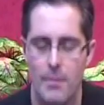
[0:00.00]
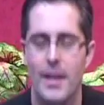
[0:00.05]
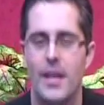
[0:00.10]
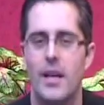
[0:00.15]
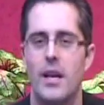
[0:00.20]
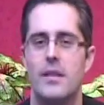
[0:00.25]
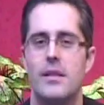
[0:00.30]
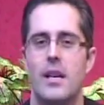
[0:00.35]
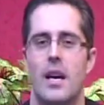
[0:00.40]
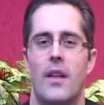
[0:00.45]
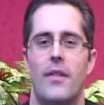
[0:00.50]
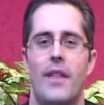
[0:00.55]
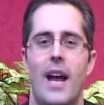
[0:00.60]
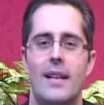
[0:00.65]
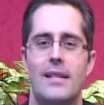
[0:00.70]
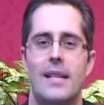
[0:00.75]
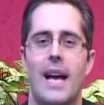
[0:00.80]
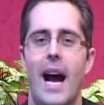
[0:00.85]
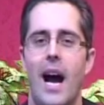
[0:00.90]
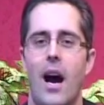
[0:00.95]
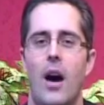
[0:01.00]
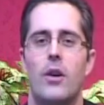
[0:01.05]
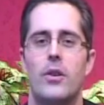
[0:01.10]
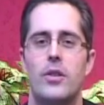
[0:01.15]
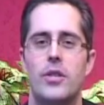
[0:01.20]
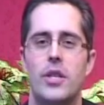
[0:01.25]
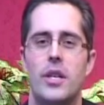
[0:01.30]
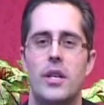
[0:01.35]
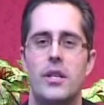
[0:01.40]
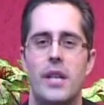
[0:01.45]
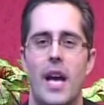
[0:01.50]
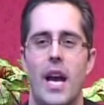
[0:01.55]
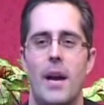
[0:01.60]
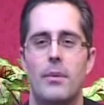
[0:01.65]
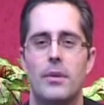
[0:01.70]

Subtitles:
because that's how she is